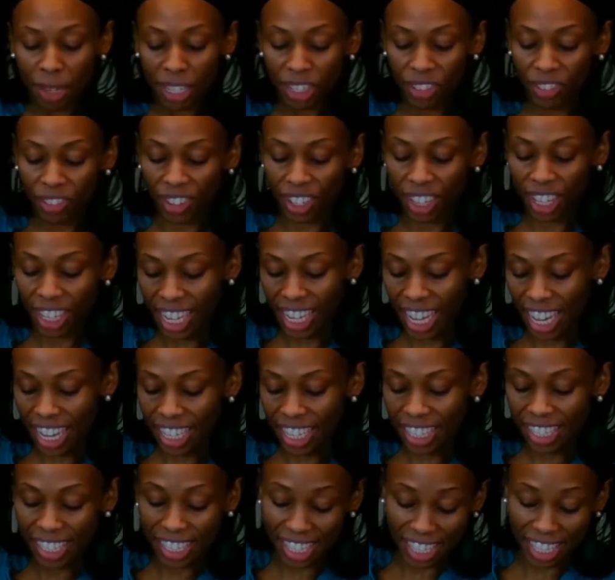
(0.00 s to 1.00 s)
for the
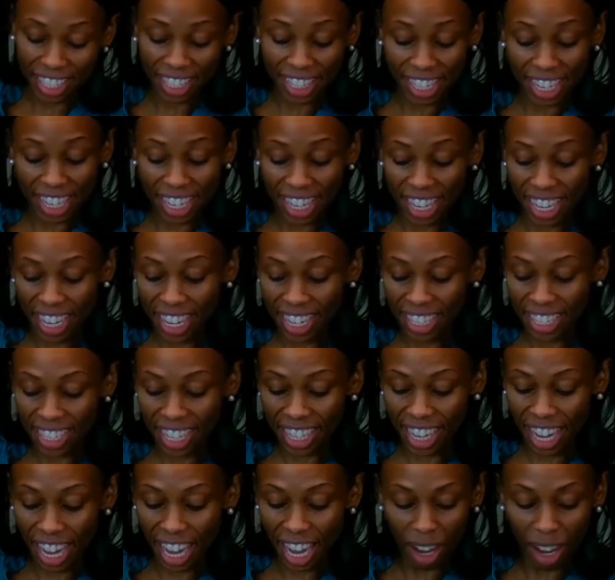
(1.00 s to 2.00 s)
lettuce since it is an
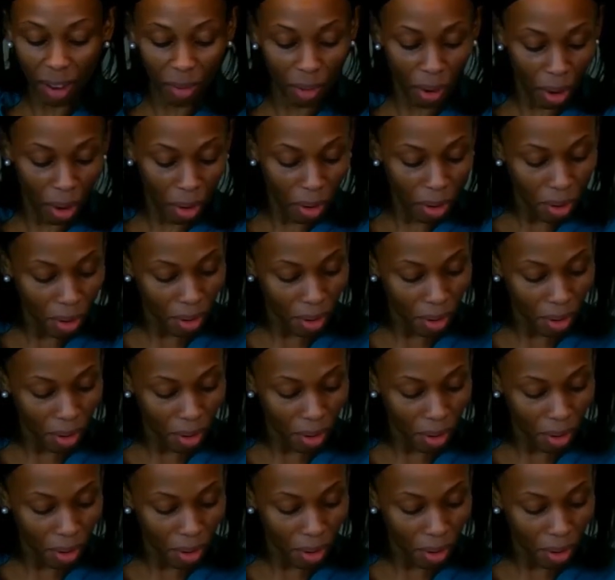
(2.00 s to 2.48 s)
egg roll,